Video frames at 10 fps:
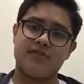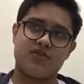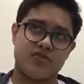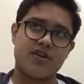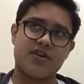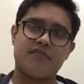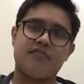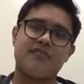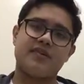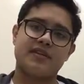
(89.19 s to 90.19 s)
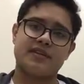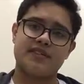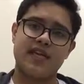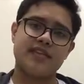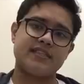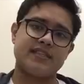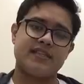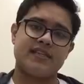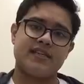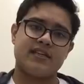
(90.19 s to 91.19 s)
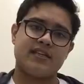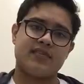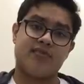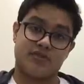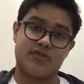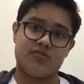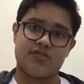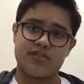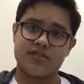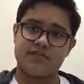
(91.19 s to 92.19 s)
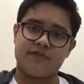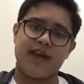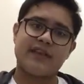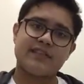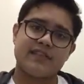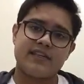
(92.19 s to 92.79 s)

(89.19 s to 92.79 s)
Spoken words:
majority of them in the state, almost two-thirds, in fact.